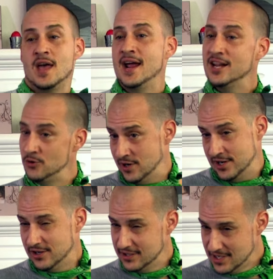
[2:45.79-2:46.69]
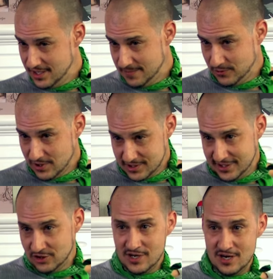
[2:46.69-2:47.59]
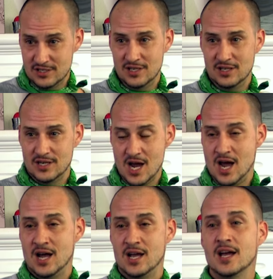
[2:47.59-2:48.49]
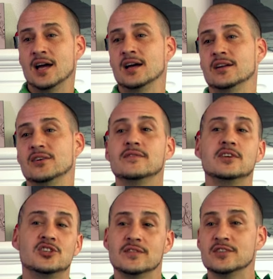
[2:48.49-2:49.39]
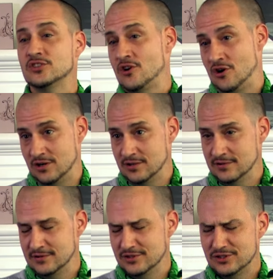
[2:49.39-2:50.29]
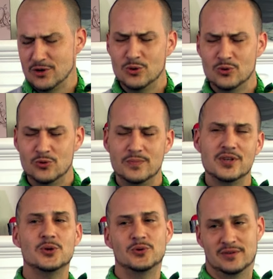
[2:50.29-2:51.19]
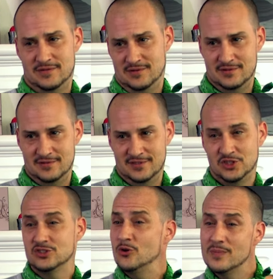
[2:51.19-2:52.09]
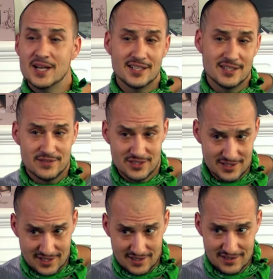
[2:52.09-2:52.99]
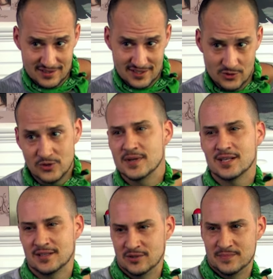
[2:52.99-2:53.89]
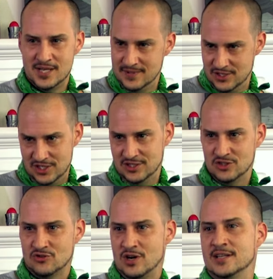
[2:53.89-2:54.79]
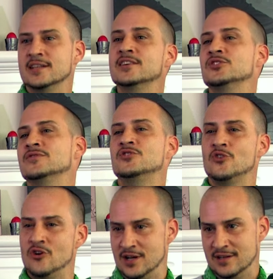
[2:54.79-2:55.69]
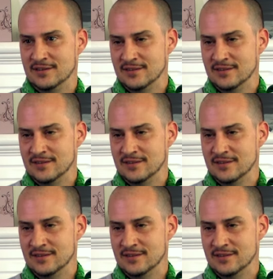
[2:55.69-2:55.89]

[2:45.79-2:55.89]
Anyway, during that hip thrusting tragedy, I had a vision of a song. So beautiful, so magnificent, it would make little baby Jesus cry tears of joy.